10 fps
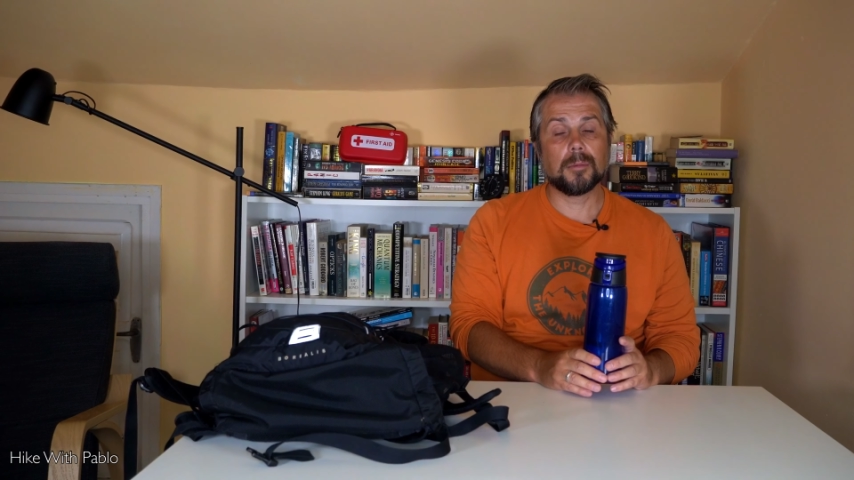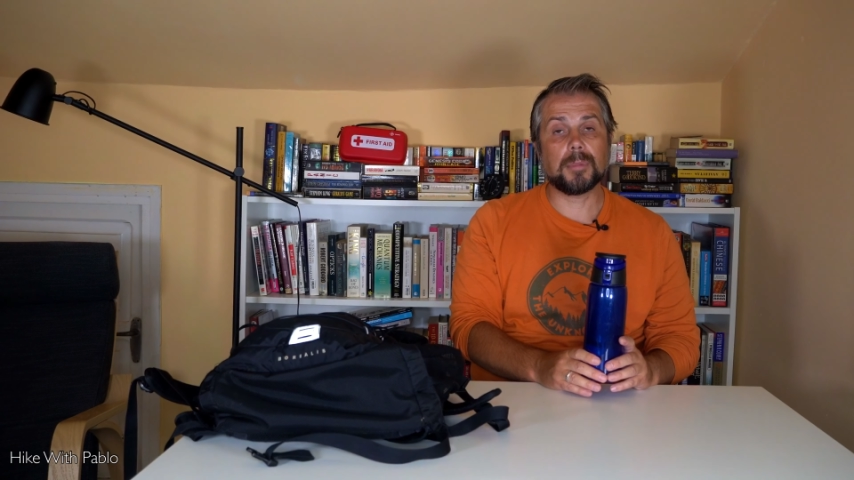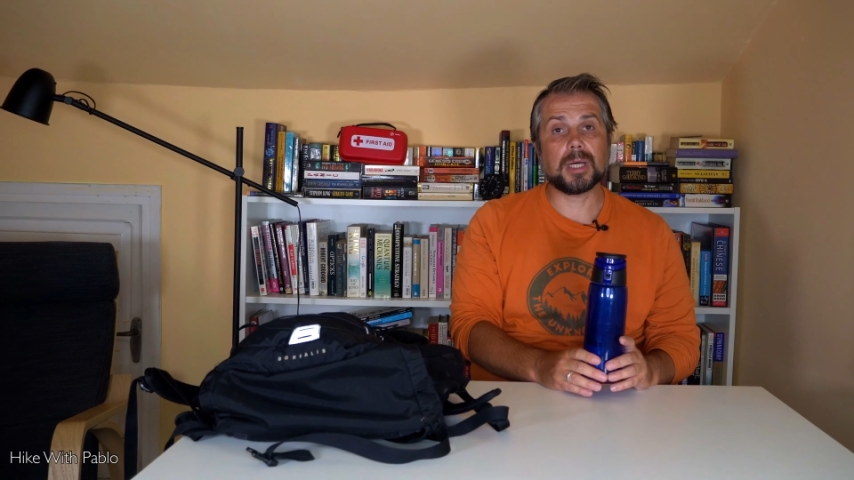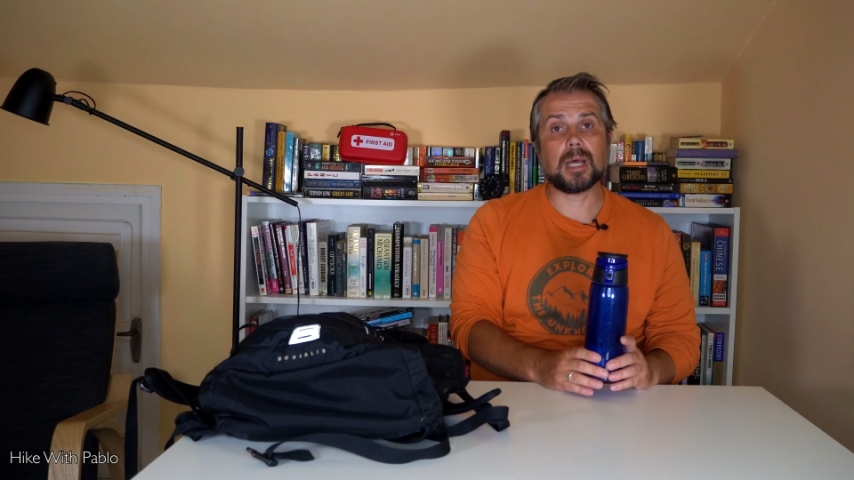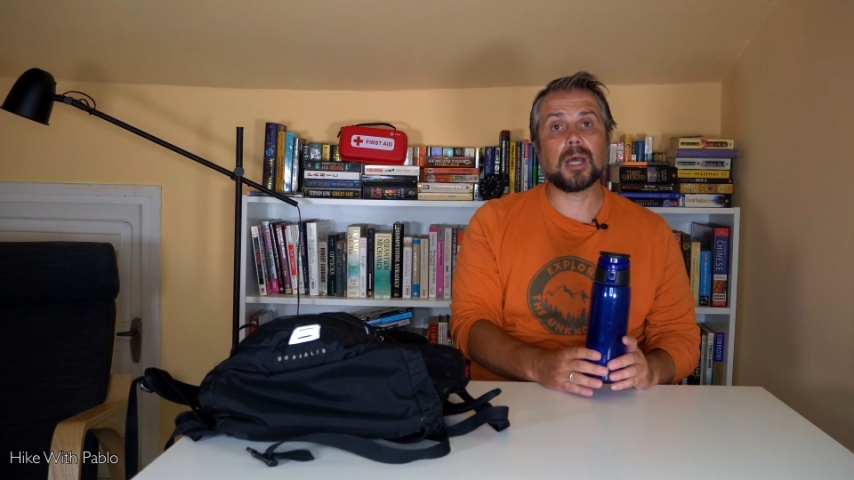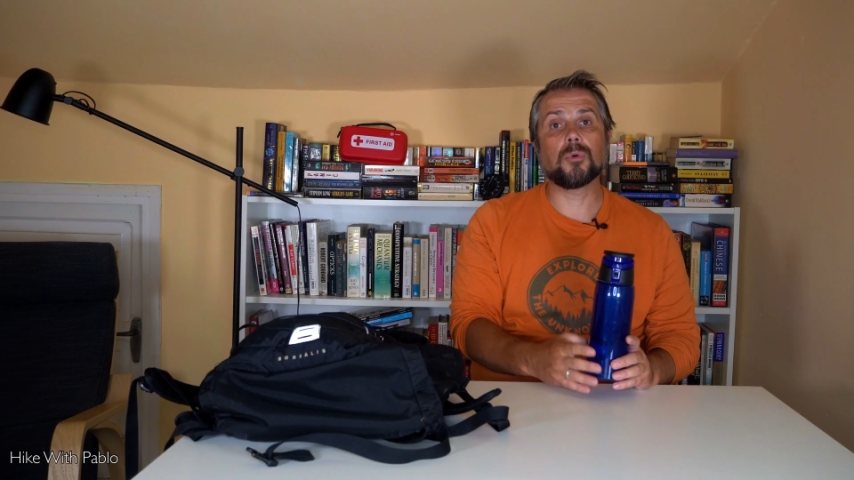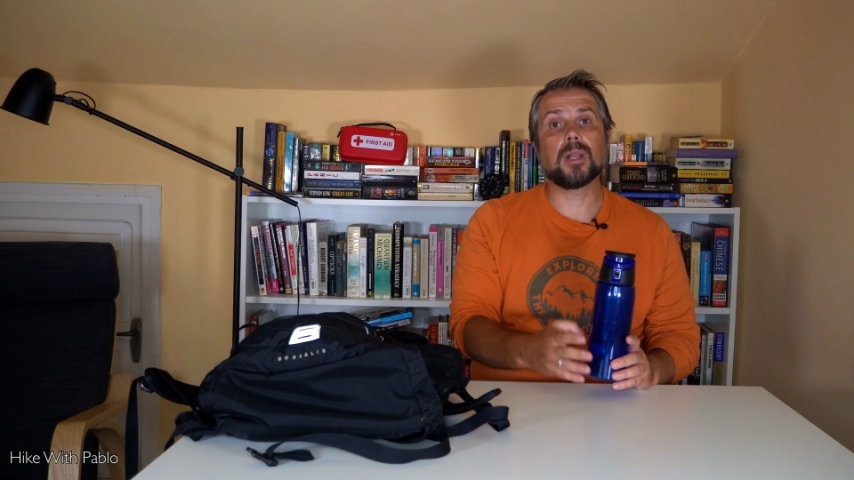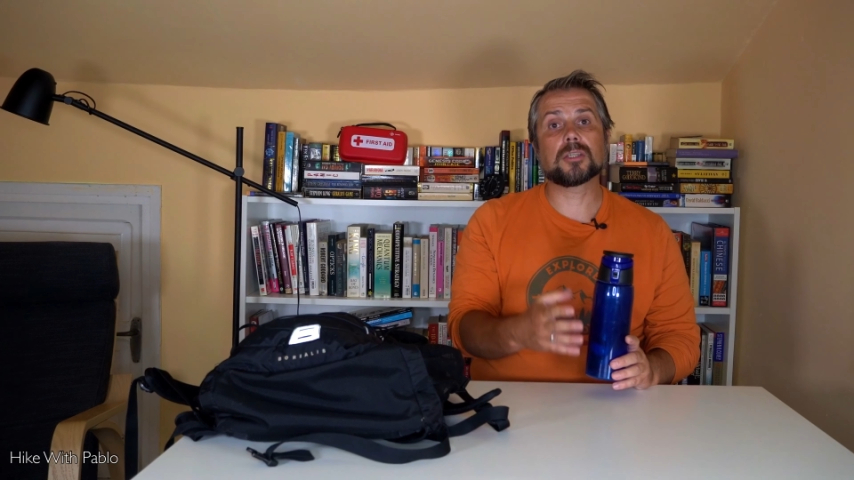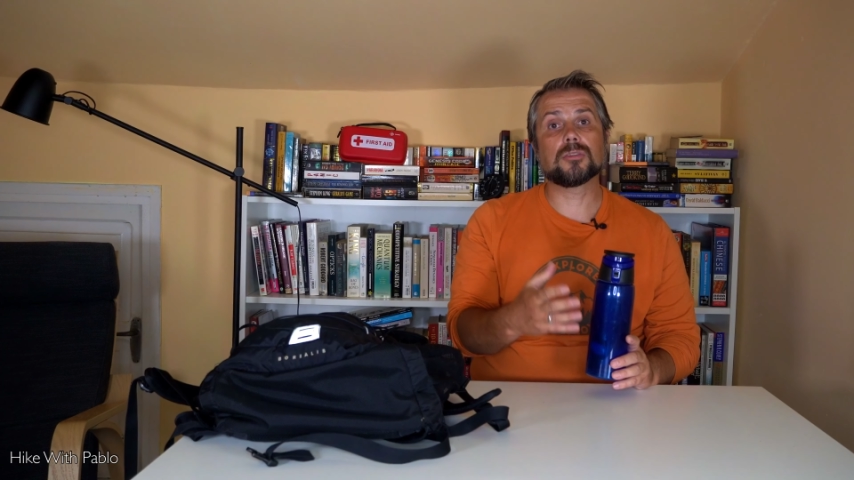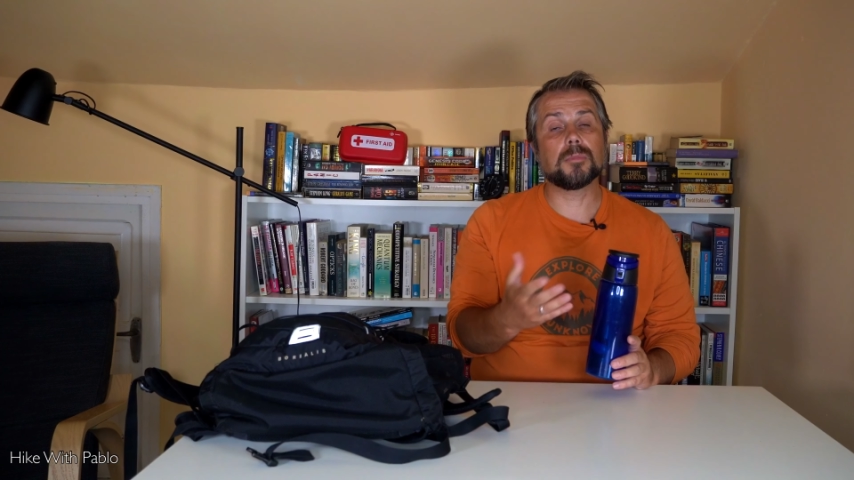but I would
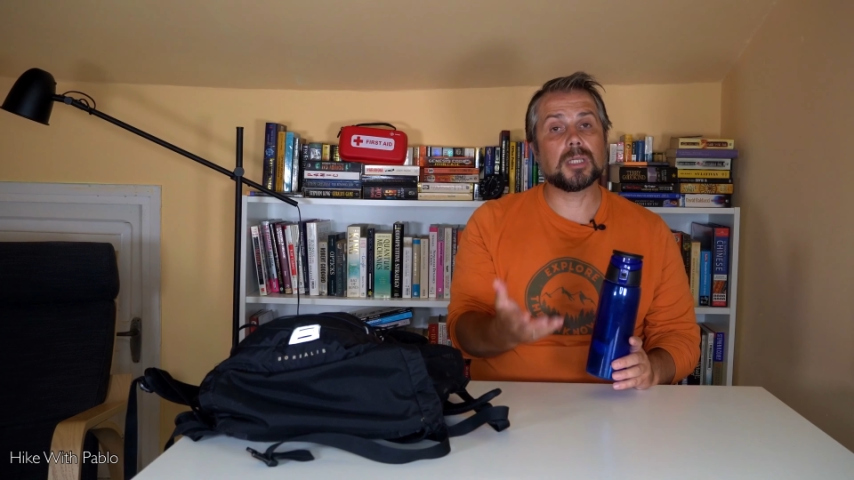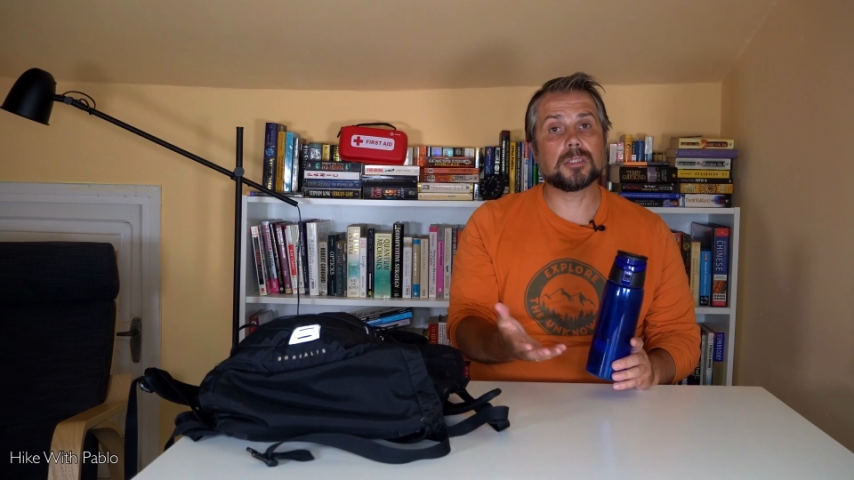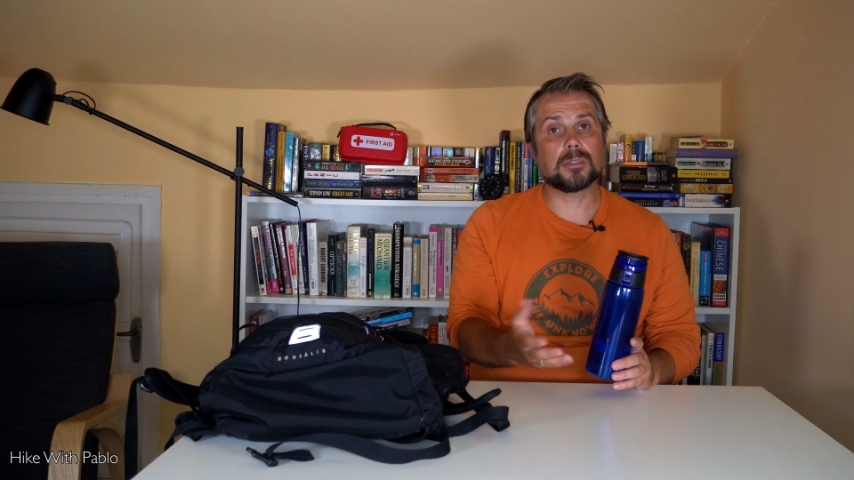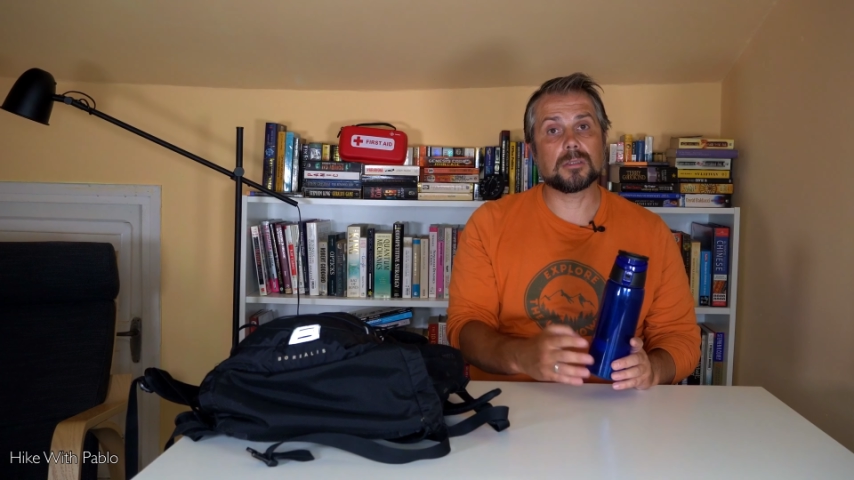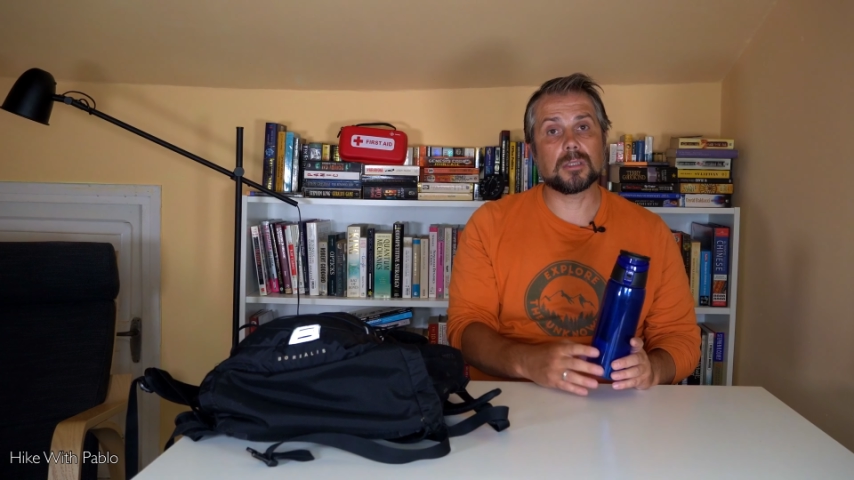like to mention